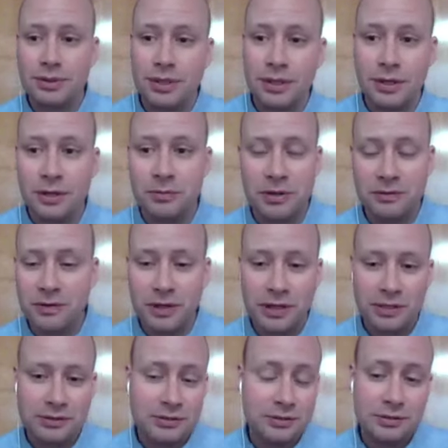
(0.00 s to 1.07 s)
get into my
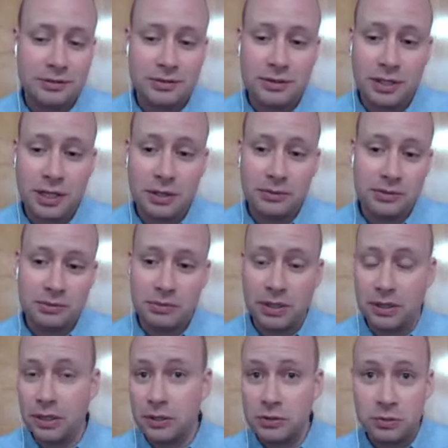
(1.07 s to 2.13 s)
finances until I was in
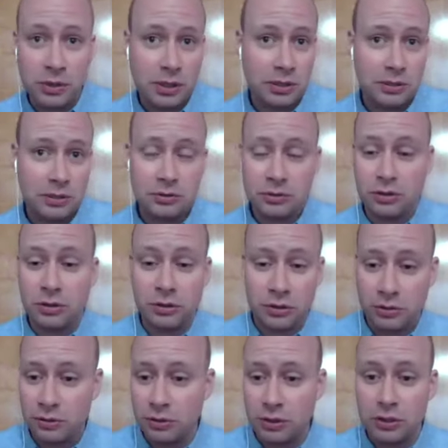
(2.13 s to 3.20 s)
my late 20s or
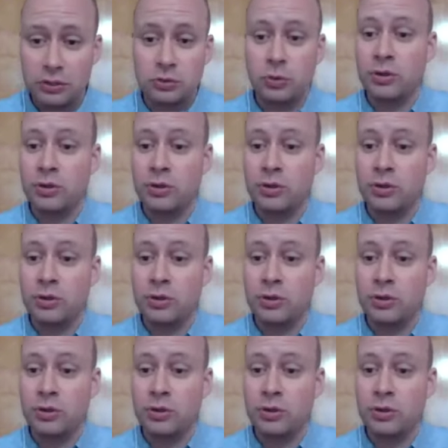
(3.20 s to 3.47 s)
early 30s